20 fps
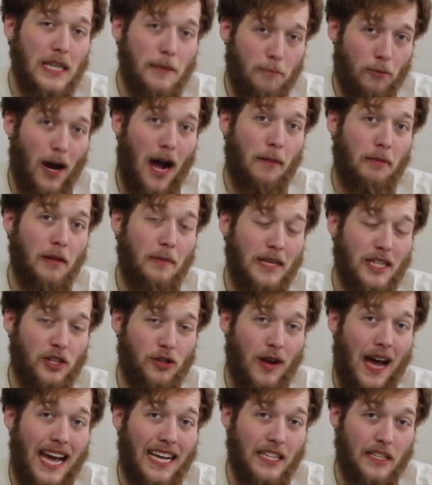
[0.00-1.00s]
probably been
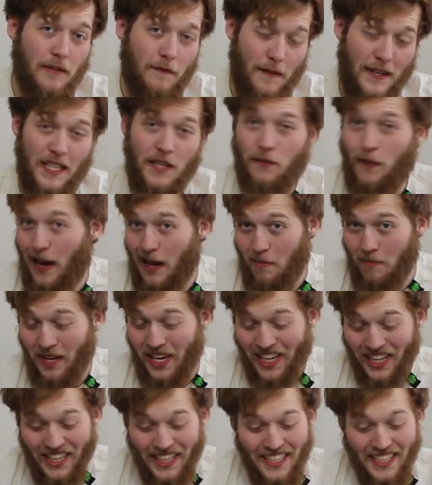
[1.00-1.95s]
trying to fistfight me.